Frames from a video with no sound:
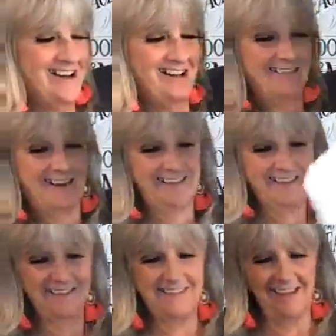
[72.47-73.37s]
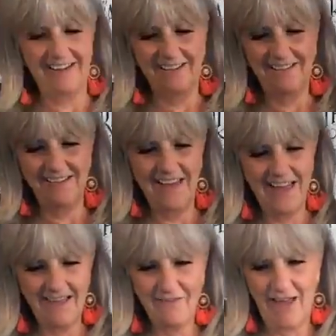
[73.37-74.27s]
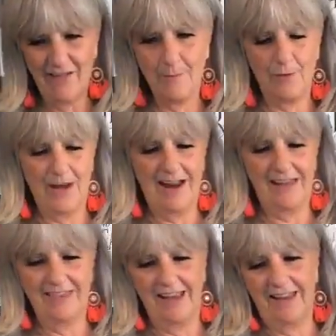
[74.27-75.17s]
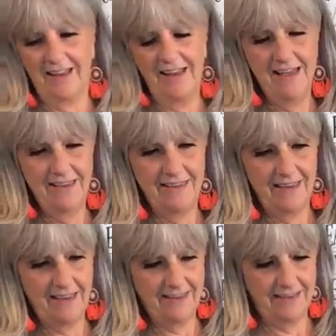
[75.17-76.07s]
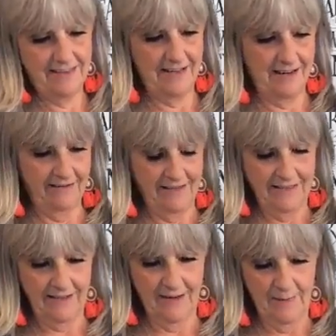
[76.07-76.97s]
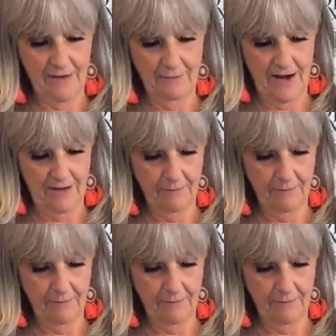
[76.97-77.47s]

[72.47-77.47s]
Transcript: while it's still available, and I think that, you know, it's going to be around.